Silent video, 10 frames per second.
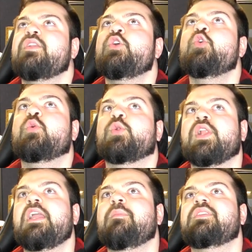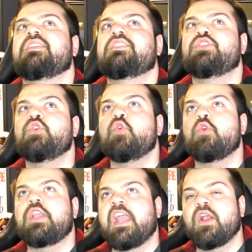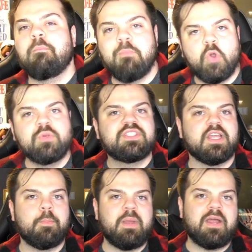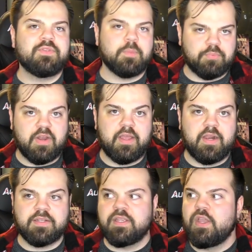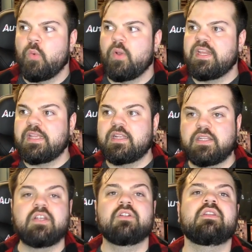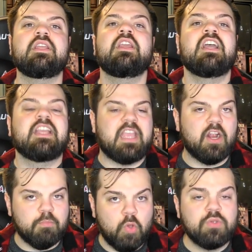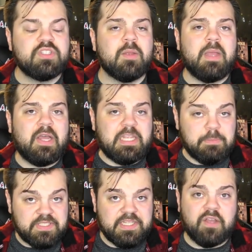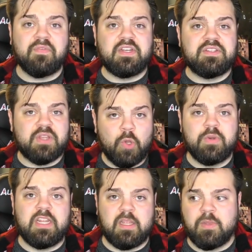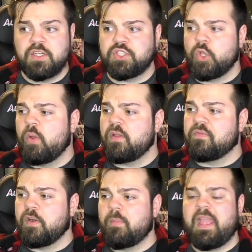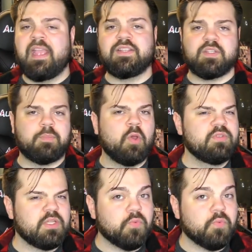who claimed to care most about the product when he clearly cared most about himself and his own image, going from a supposed